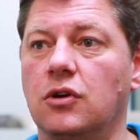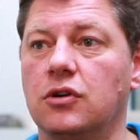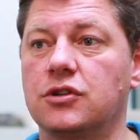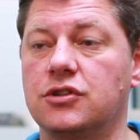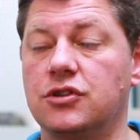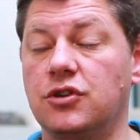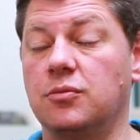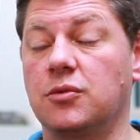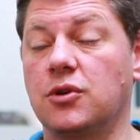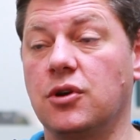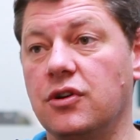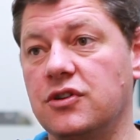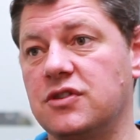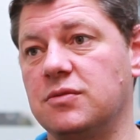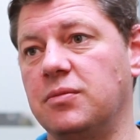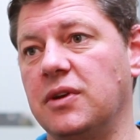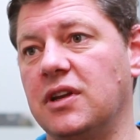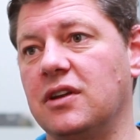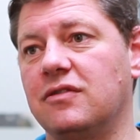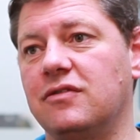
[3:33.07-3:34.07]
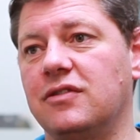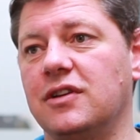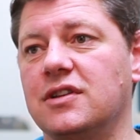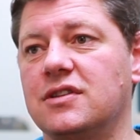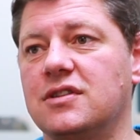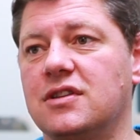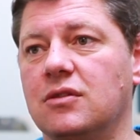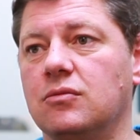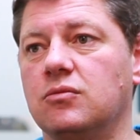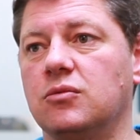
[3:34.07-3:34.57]
term cost
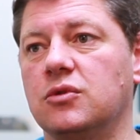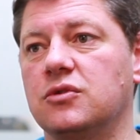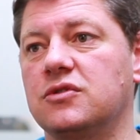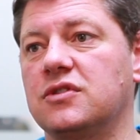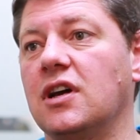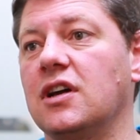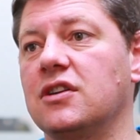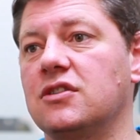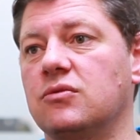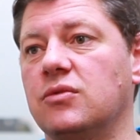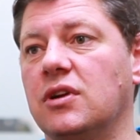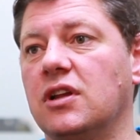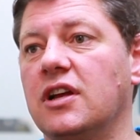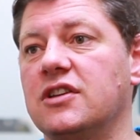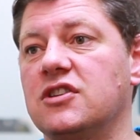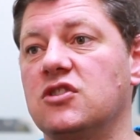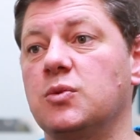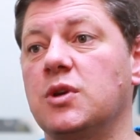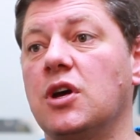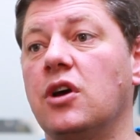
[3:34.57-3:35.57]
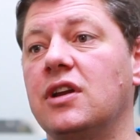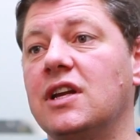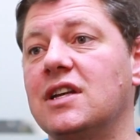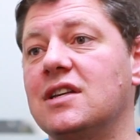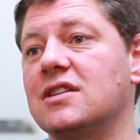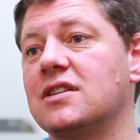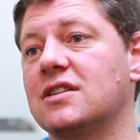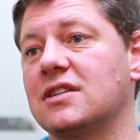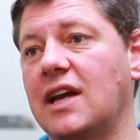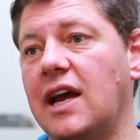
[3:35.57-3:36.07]
benefits that we'll start to realise, is we don't need to
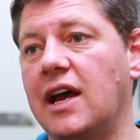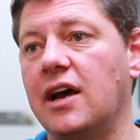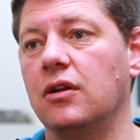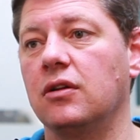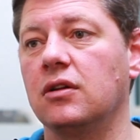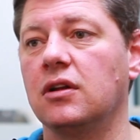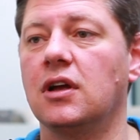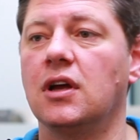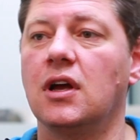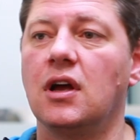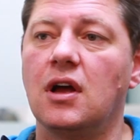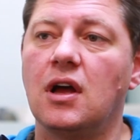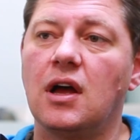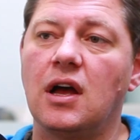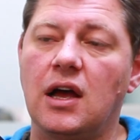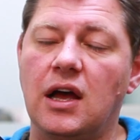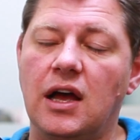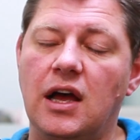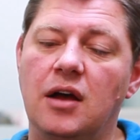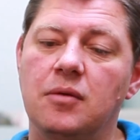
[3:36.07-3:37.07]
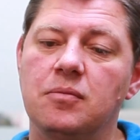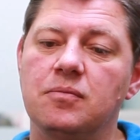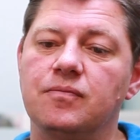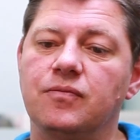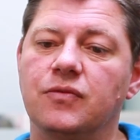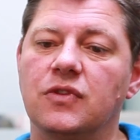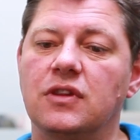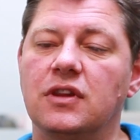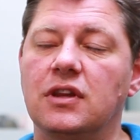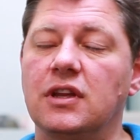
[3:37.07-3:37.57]
scale
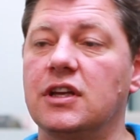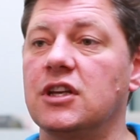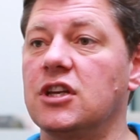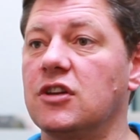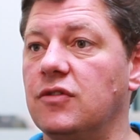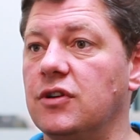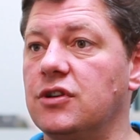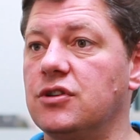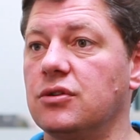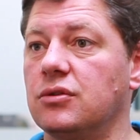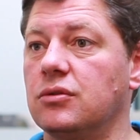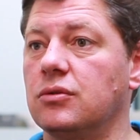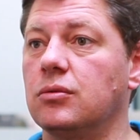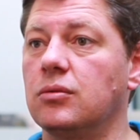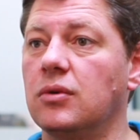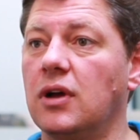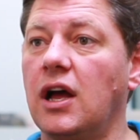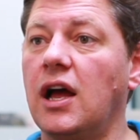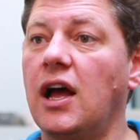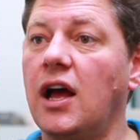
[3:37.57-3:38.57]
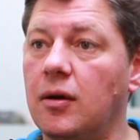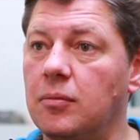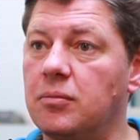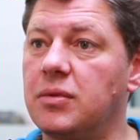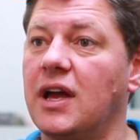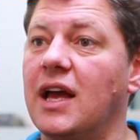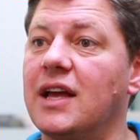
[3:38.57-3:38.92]
the individual hub